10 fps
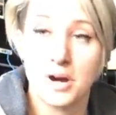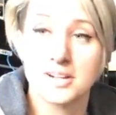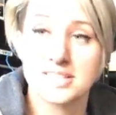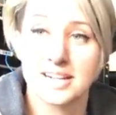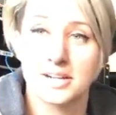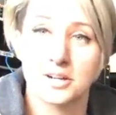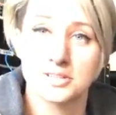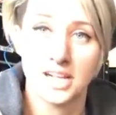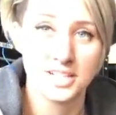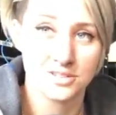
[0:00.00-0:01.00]
parts that I don't
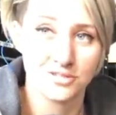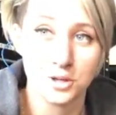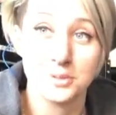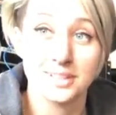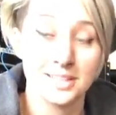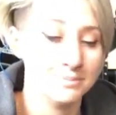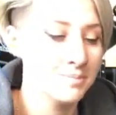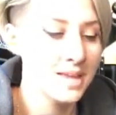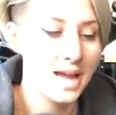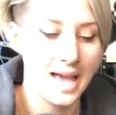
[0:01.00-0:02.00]
touch frequently.
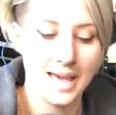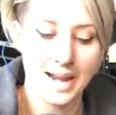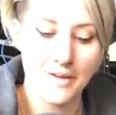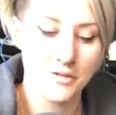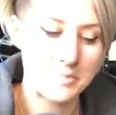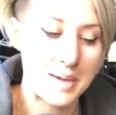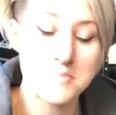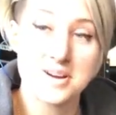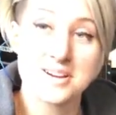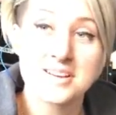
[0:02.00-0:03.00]
And I
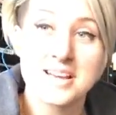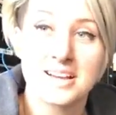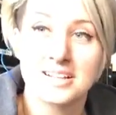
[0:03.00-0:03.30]
remember,